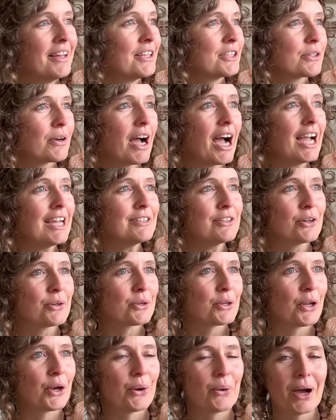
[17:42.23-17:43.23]
So I
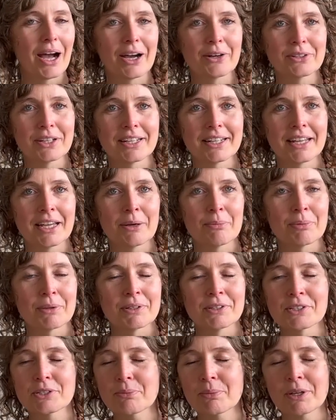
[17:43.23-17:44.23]
don't know how that
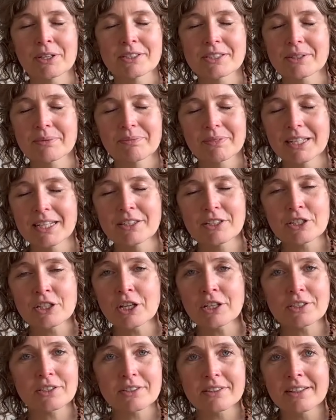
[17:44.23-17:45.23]
happened, but it's
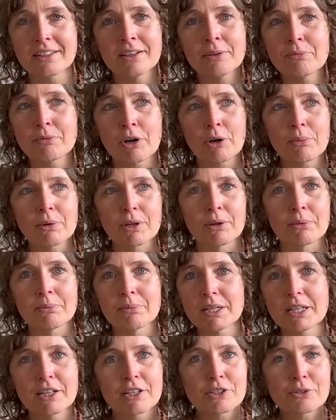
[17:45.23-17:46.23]
not a problem,
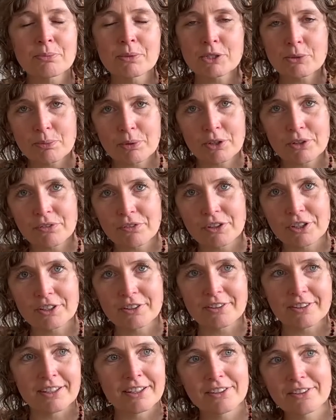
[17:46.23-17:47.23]
because Miss
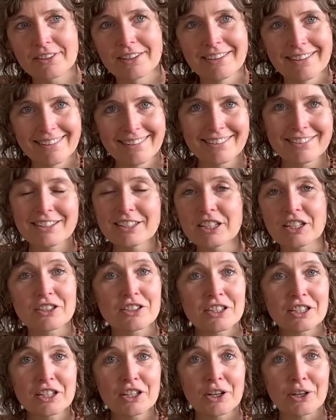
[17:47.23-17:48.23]
Perfect she
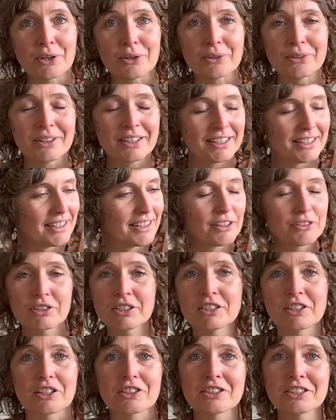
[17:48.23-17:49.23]
doesn't know, she
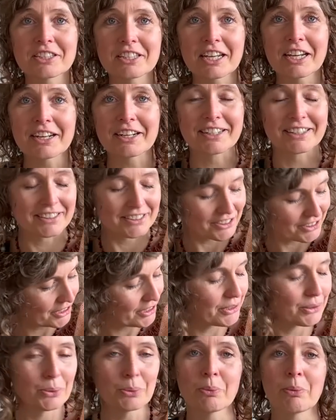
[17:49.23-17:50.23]
doesn't care,
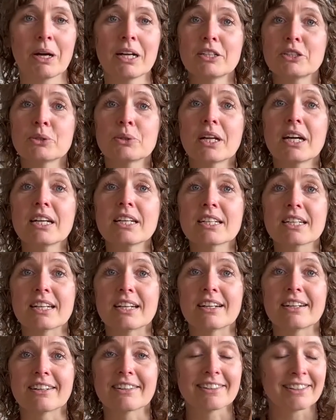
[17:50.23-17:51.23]
so why should I
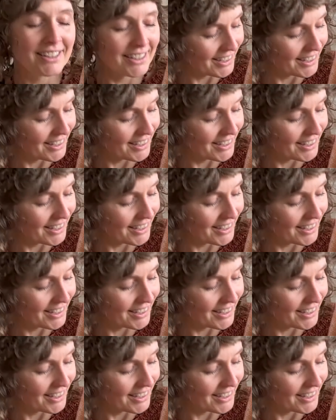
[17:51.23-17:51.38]
care?